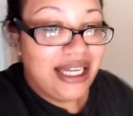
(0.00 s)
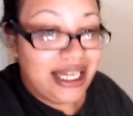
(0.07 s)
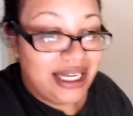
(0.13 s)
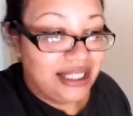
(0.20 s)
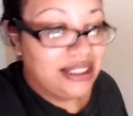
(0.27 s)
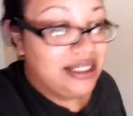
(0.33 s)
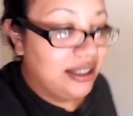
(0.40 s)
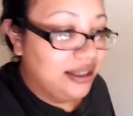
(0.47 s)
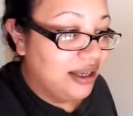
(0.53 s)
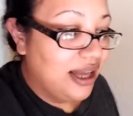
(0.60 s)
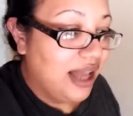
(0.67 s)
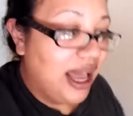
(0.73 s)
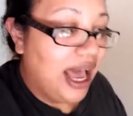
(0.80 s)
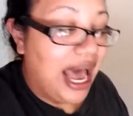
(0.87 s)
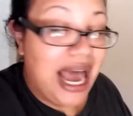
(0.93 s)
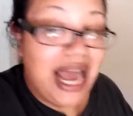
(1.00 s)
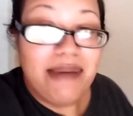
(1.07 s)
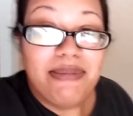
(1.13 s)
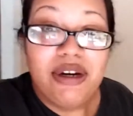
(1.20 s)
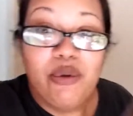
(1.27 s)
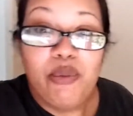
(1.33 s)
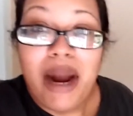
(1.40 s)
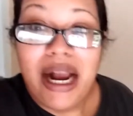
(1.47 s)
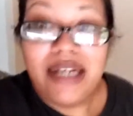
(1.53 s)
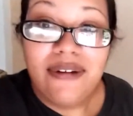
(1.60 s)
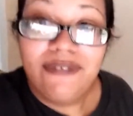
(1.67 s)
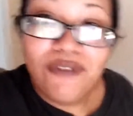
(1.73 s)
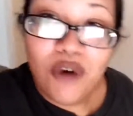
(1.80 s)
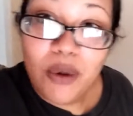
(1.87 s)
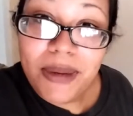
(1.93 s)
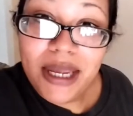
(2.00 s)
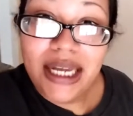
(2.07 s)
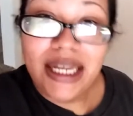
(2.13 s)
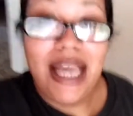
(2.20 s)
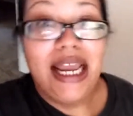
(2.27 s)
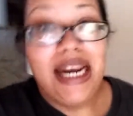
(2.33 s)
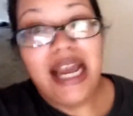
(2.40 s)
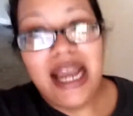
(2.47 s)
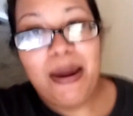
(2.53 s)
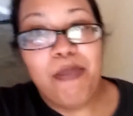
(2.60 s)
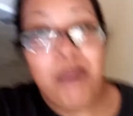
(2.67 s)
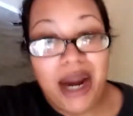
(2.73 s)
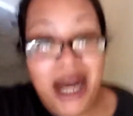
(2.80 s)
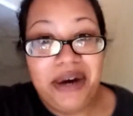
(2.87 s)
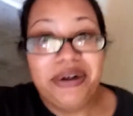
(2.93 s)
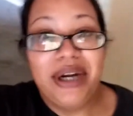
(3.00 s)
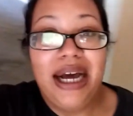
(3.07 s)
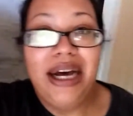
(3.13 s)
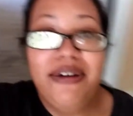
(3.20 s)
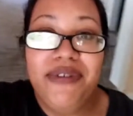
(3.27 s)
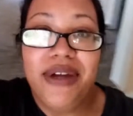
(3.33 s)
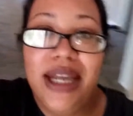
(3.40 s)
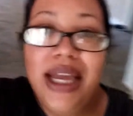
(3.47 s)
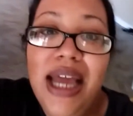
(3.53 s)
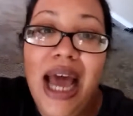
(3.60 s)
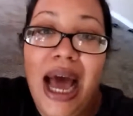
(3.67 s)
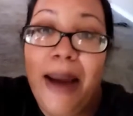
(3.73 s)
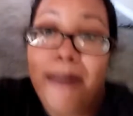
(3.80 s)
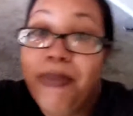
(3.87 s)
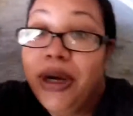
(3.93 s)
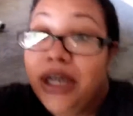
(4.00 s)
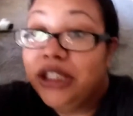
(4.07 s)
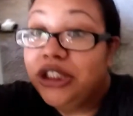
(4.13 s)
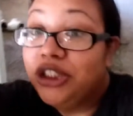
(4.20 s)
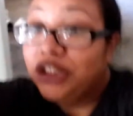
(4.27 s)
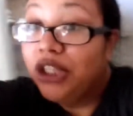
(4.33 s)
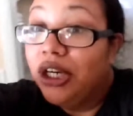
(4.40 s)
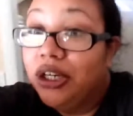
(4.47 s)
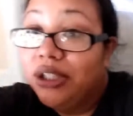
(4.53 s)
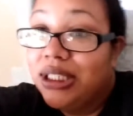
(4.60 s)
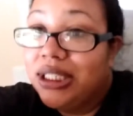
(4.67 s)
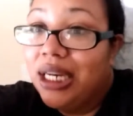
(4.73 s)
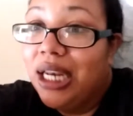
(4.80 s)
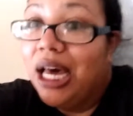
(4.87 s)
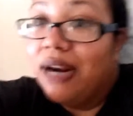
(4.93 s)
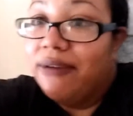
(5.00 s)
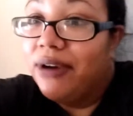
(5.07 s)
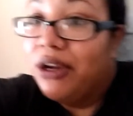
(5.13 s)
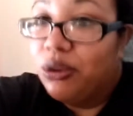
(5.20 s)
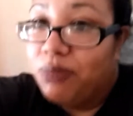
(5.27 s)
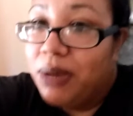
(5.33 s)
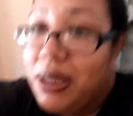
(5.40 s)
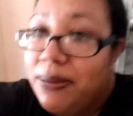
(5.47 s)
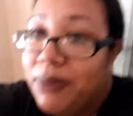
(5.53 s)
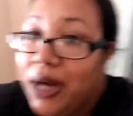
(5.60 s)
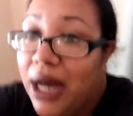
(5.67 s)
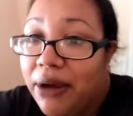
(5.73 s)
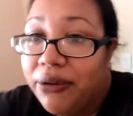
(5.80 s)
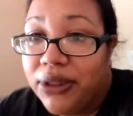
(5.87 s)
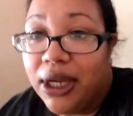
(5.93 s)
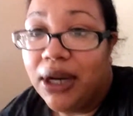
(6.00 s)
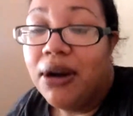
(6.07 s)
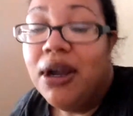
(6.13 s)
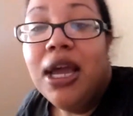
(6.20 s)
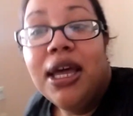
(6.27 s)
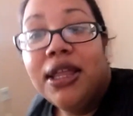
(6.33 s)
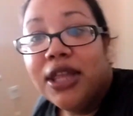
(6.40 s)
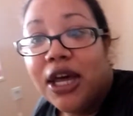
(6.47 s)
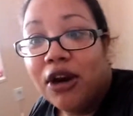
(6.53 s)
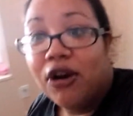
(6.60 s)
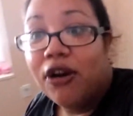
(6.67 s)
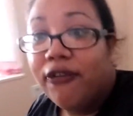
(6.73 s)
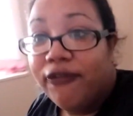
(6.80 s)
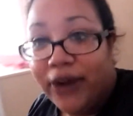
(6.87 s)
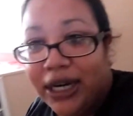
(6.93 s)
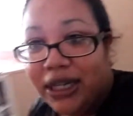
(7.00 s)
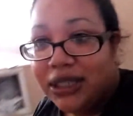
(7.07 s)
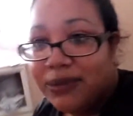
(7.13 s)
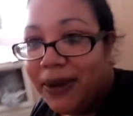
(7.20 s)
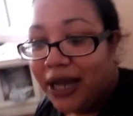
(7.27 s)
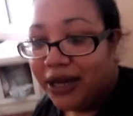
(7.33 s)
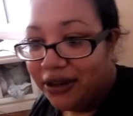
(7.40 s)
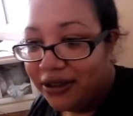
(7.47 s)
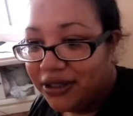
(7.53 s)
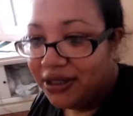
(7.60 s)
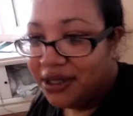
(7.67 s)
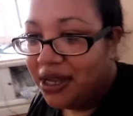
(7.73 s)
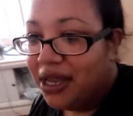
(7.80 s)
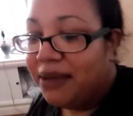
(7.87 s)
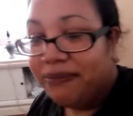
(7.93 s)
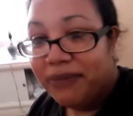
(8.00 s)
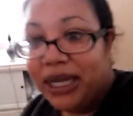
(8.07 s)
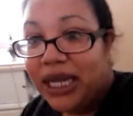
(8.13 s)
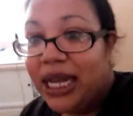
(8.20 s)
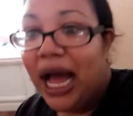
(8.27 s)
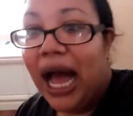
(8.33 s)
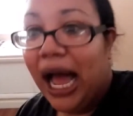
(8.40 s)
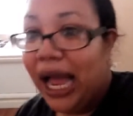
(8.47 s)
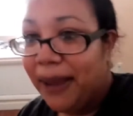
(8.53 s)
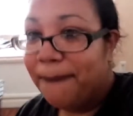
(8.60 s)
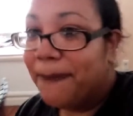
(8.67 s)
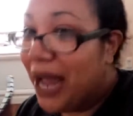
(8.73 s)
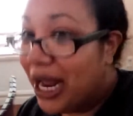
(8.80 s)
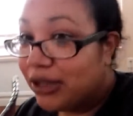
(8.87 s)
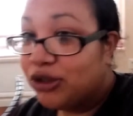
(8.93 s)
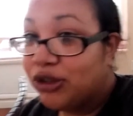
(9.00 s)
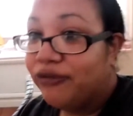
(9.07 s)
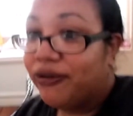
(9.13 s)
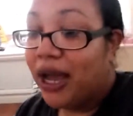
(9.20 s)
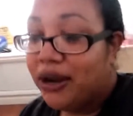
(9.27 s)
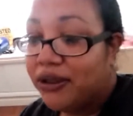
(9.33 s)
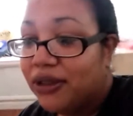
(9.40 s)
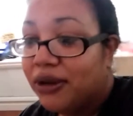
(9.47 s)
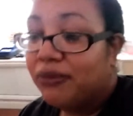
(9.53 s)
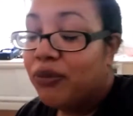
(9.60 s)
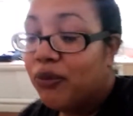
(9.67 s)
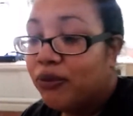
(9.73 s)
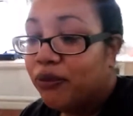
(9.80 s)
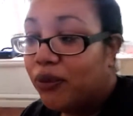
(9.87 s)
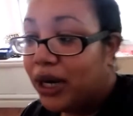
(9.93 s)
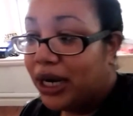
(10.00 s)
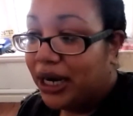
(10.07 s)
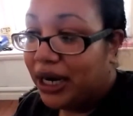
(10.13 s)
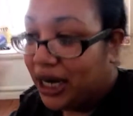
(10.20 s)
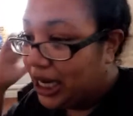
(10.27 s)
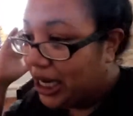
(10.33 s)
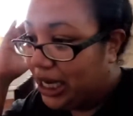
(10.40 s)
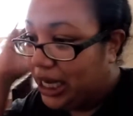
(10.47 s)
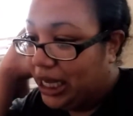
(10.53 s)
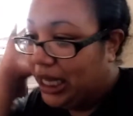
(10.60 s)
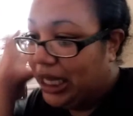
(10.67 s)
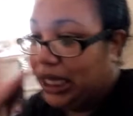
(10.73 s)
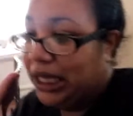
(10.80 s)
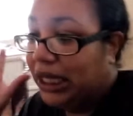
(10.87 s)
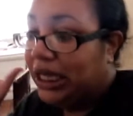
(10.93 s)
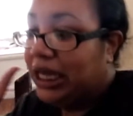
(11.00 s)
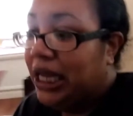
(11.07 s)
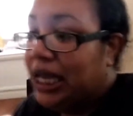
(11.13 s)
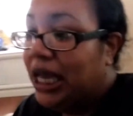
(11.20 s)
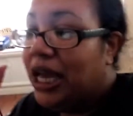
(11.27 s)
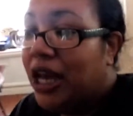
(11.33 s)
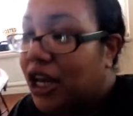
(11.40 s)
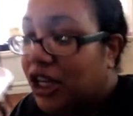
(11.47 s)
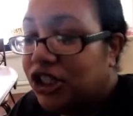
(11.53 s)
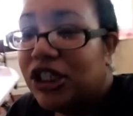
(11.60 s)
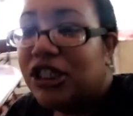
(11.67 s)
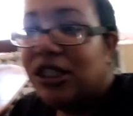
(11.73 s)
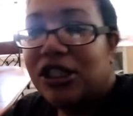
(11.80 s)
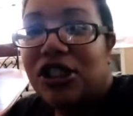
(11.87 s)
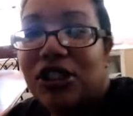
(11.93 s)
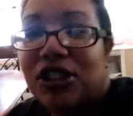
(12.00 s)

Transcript: it. I am an arachnophobic and I am proud of it. I'm pretty sure there's a lot of other people out there that are afraid of spiders. Me, I am petrified of them. When... Just,